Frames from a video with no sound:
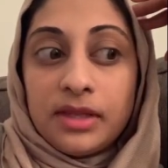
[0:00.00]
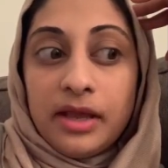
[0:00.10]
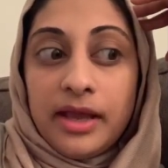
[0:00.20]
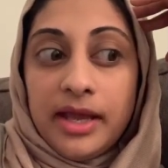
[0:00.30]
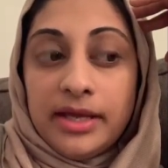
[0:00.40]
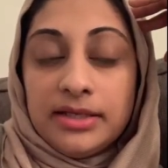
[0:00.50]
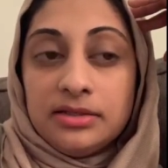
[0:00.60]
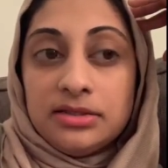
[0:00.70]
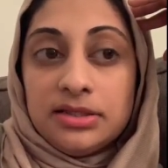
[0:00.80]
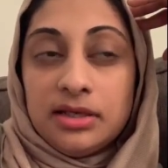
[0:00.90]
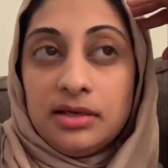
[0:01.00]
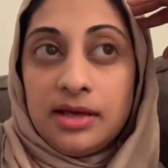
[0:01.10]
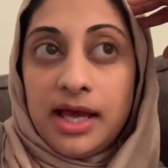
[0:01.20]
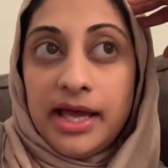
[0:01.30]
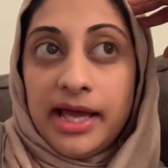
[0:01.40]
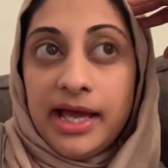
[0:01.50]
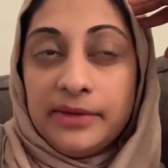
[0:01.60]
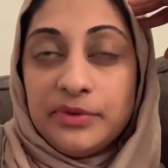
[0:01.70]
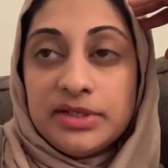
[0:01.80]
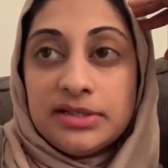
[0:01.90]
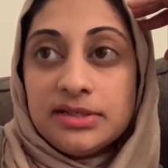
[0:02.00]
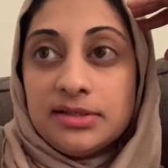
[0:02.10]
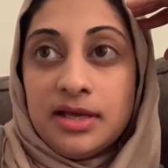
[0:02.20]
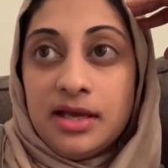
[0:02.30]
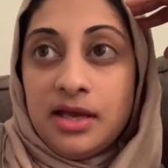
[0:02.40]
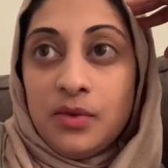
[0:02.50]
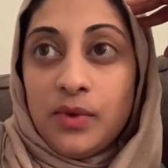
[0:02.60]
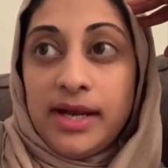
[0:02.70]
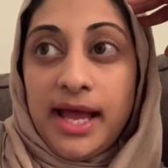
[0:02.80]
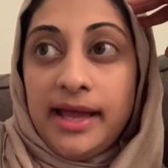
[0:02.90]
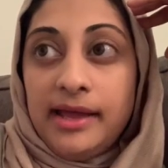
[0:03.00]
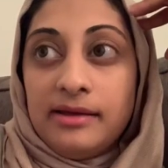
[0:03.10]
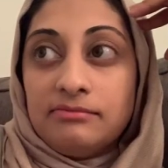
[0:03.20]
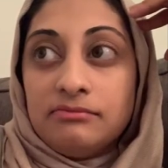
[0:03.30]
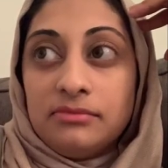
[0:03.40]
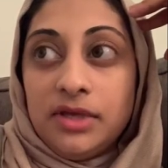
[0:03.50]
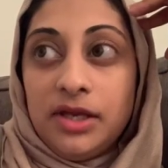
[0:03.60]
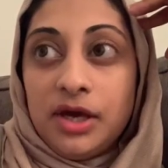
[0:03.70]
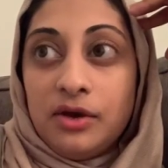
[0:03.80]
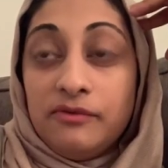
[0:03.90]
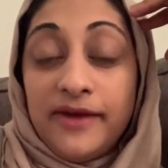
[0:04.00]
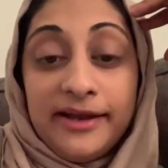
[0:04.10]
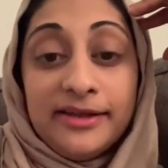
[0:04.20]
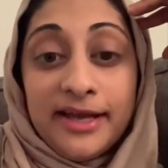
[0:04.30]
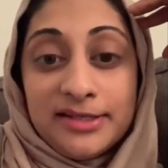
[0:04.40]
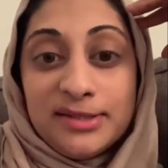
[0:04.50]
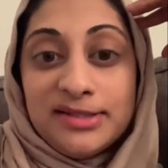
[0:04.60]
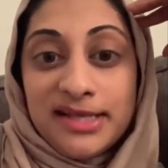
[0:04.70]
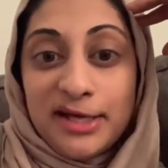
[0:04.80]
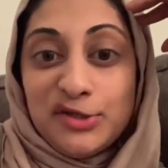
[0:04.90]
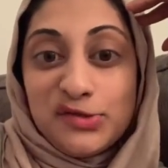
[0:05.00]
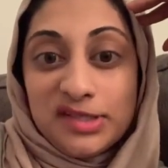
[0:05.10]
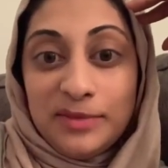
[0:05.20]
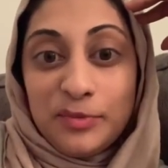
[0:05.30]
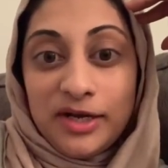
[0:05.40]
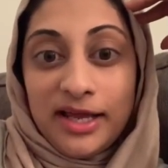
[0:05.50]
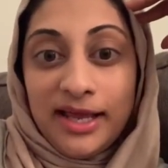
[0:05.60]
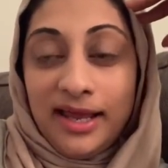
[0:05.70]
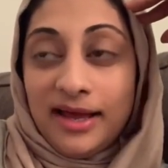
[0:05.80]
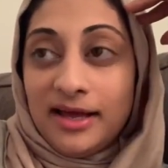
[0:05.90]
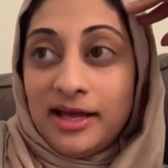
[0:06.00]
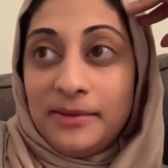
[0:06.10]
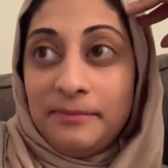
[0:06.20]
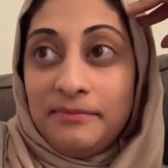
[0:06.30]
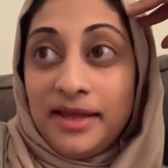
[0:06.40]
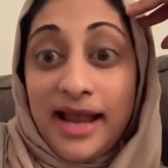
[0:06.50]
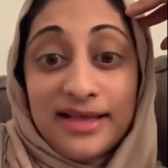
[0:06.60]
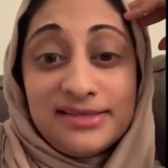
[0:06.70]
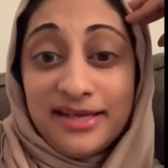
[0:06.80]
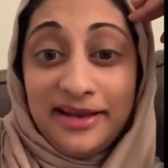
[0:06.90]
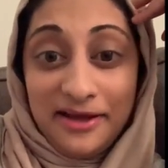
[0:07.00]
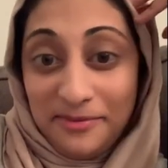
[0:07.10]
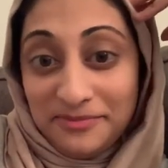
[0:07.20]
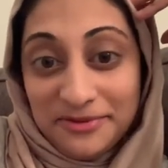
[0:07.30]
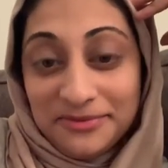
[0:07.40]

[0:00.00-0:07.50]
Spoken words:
I was one night, finally as I decided to sleep one night, and I stayed up.